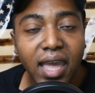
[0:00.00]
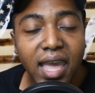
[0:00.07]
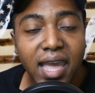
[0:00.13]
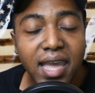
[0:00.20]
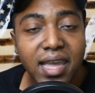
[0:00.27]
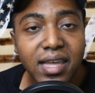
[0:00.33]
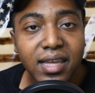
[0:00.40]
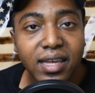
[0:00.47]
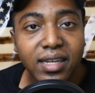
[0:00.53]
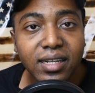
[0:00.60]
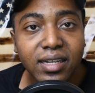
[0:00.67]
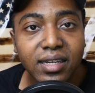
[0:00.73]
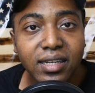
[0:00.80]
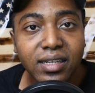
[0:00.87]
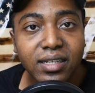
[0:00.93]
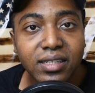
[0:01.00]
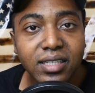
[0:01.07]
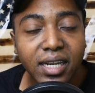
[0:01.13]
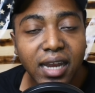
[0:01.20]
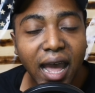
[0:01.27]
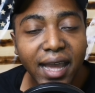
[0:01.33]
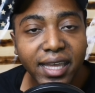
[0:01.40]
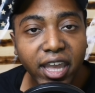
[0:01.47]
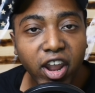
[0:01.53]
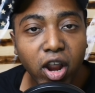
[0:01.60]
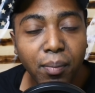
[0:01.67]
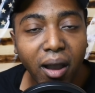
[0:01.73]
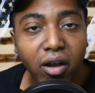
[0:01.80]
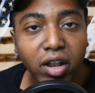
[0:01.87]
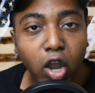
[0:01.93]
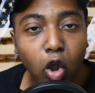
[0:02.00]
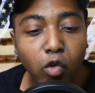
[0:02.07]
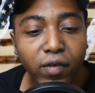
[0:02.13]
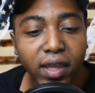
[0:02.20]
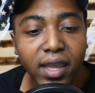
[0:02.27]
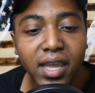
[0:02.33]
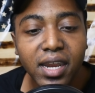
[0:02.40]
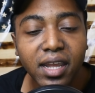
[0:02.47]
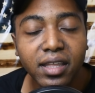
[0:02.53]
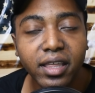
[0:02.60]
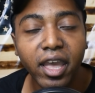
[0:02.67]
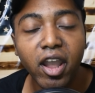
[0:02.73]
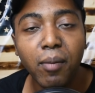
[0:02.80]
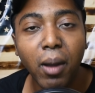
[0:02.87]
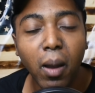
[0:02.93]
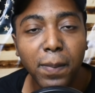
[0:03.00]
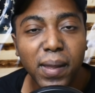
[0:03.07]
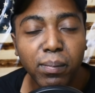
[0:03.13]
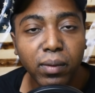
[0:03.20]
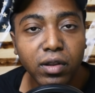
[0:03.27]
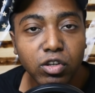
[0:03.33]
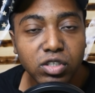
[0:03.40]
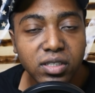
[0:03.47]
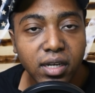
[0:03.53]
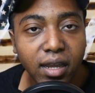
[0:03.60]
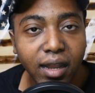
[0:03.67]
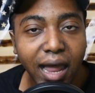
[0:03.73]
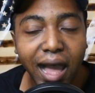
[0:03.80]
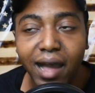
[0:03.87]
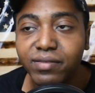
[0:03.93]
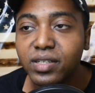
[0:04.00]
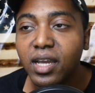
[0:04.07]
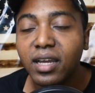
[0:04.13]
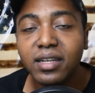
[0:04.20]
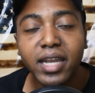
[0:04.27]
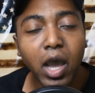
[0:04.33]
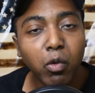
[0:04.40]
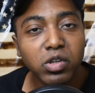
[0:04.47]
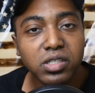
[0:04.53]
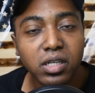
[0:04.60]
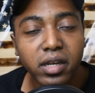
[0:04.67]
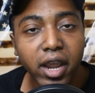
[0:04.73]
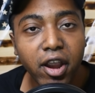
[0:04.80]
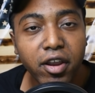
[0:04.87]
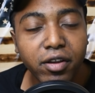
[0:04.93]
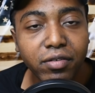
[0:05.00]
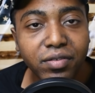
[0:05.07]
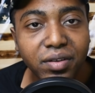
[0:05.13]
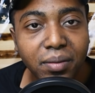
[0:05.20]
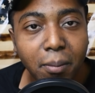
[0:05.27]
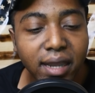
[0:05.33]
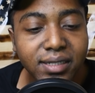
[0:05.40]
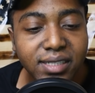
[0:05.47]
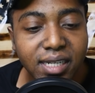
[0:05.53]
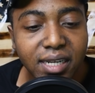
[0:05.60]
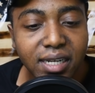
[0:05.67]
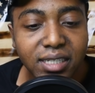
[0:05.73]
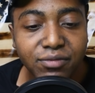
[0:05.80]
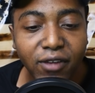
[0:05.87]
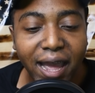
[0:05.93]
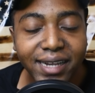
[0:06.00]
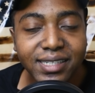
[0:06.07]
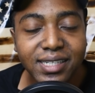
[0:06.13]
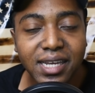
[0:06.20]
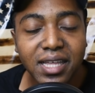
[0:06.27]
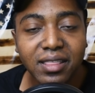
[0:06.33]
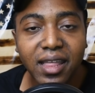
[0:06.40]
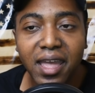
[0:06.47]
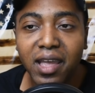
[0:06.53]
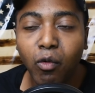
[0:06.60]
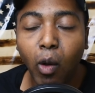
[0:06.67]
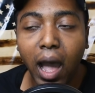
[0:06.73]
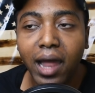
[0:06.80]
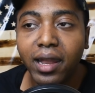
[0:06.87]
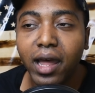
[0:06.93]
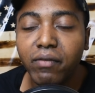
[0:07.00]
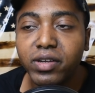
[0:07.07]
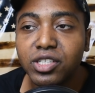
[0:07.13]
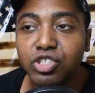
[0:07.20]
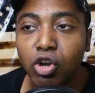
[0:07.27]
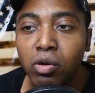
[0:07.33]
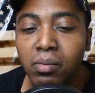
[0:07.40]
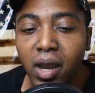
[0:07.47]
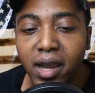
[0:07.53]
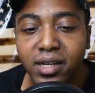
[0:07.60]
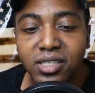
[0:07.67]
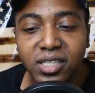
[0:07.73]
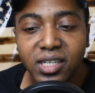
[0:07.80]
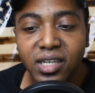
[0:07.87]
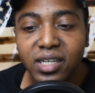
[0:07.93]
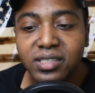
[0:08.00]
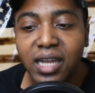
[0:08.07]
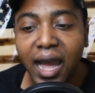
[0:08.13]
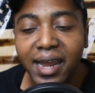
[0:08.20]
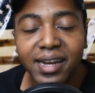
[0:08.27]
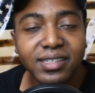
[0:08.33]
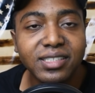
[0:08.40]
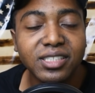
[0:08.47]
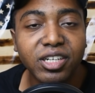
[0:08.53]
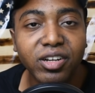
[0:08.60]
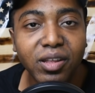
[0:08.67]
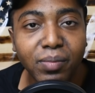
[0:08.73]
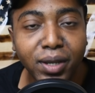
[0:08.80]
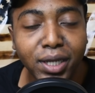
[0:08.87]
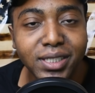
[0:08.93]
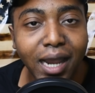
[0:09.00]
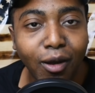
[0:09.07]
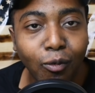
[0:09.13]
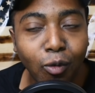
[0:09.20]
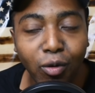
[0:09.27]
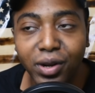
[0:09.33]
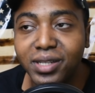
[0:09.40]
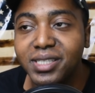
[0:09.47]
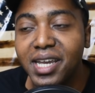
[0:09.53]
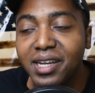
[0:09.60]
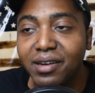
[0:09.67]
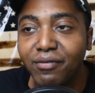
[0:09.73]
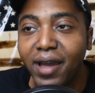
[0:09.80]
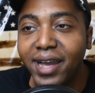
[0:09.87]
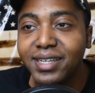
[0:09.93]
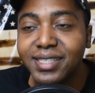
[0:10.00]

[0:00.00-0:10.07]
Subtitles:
he did not care about COVID. He didn't care about people losing their lives. That was the narrative. And see, this vaccine thing, why I love it so much, is not necessarily because I want to take the